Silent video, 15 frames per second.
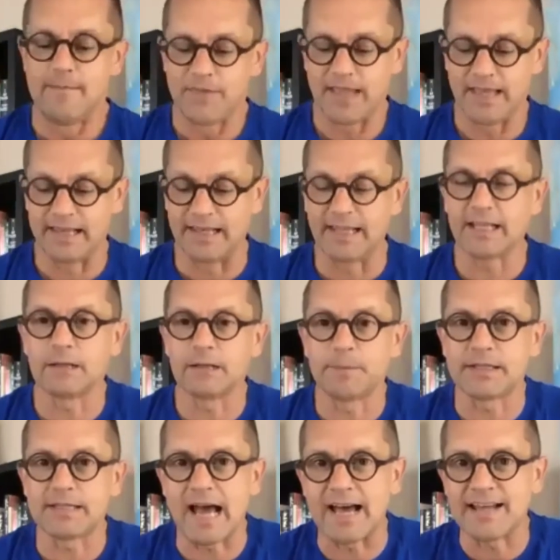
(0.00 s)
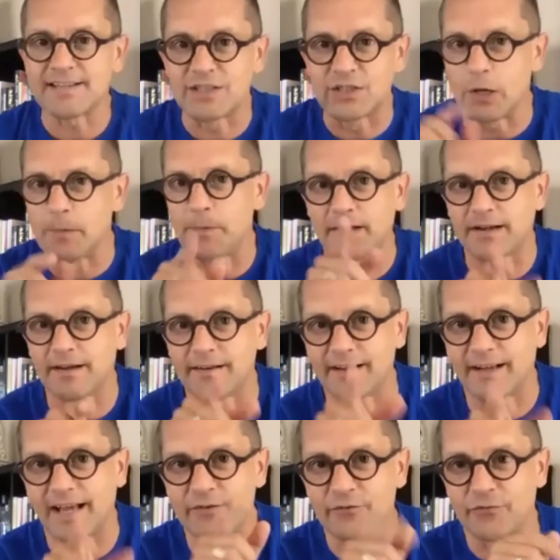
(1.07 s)
A little bit untypical
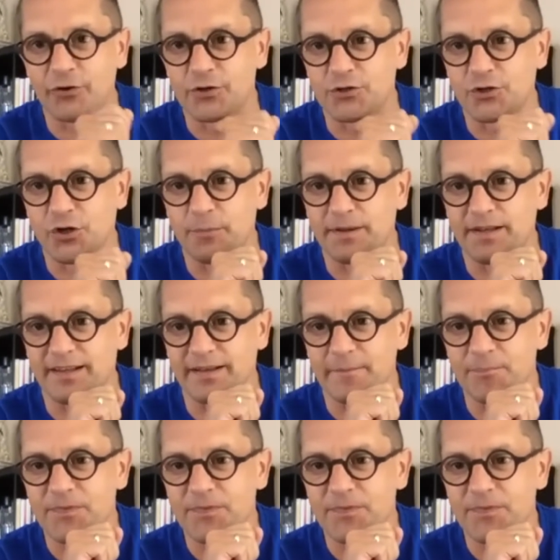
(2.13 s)
again for Germany.